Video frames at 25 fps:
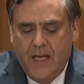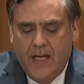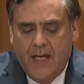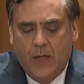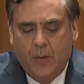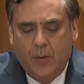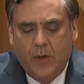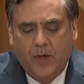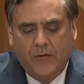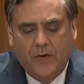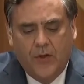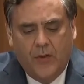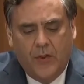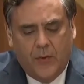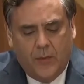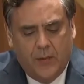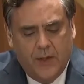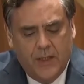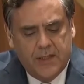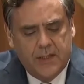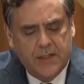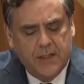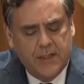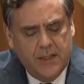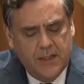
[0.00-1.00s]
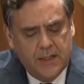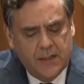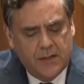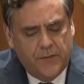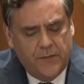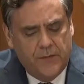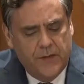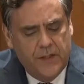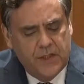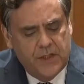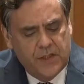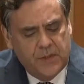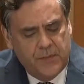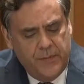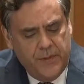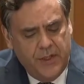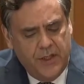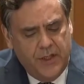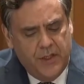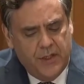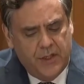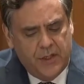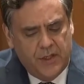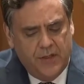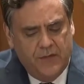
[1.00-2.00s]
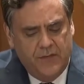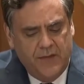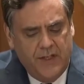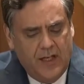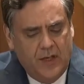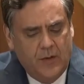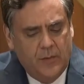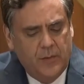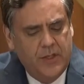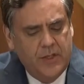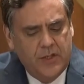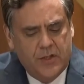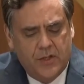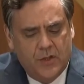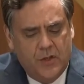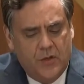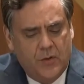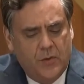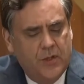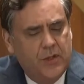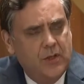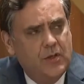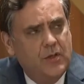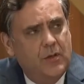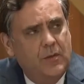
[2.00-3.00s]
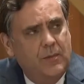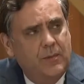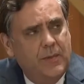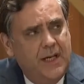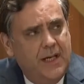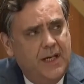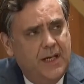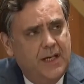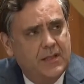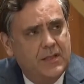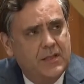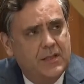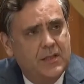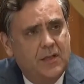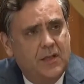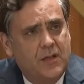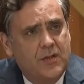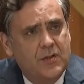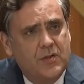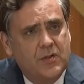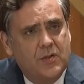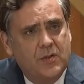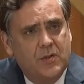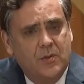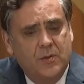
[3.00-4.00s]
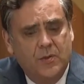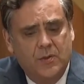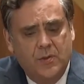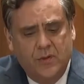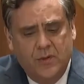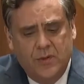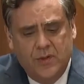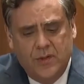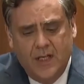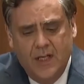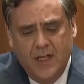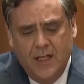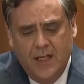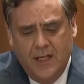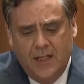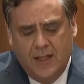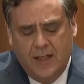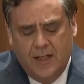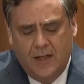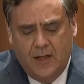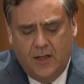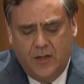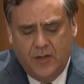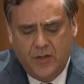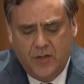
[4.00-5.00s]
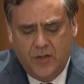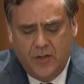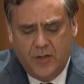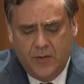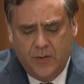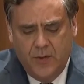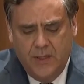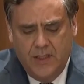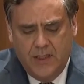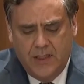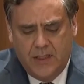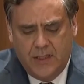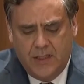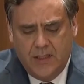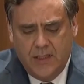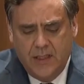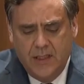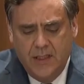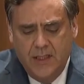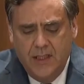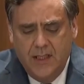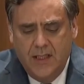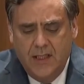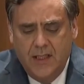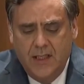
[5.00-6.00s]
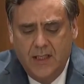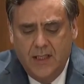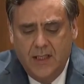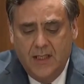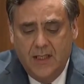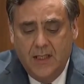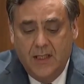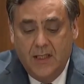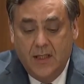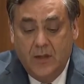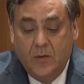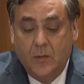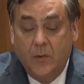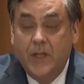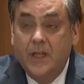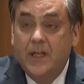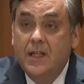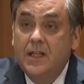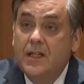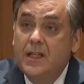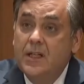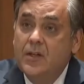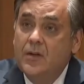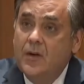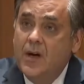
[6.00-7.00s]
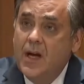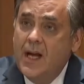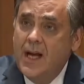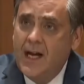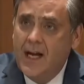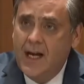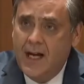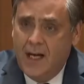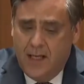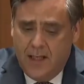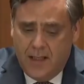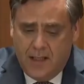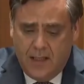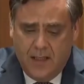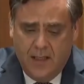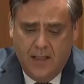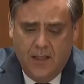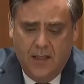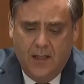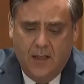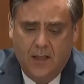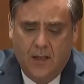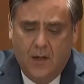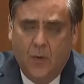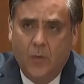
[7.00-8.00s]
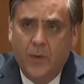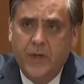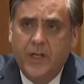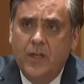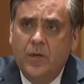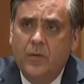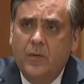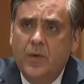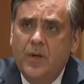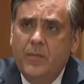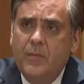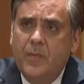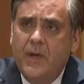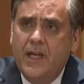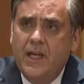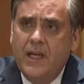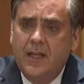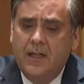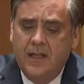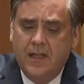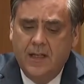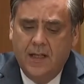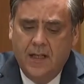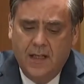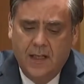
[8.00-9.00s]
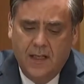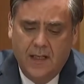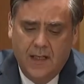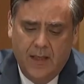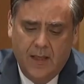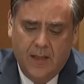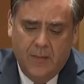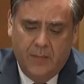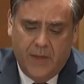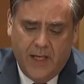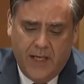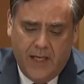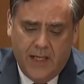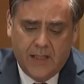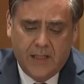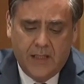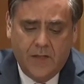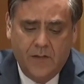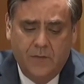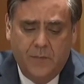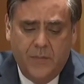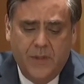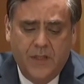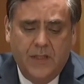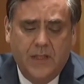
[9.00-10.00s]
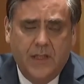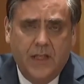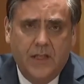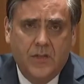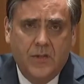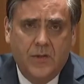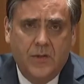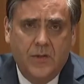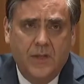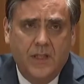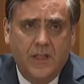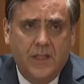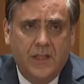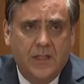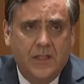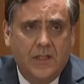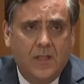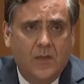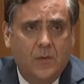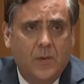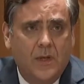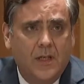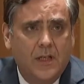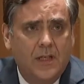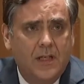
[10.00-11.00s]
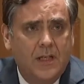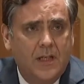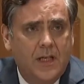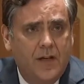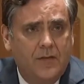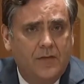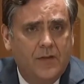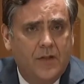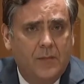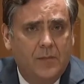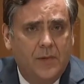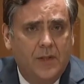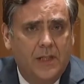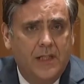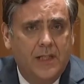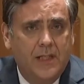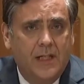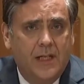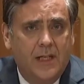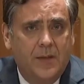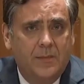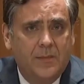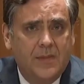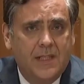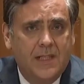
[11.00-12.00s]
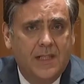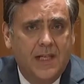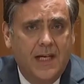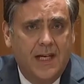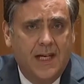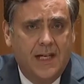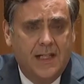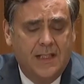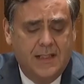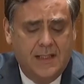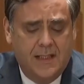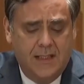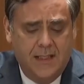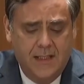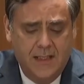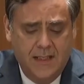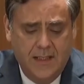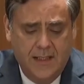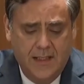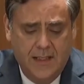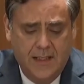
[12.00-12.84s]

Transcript: However, threats against free speech have now reached a critical mass in our schools and on our streets. We can either act or we can remain passive pedestrians to what inevitably comes next.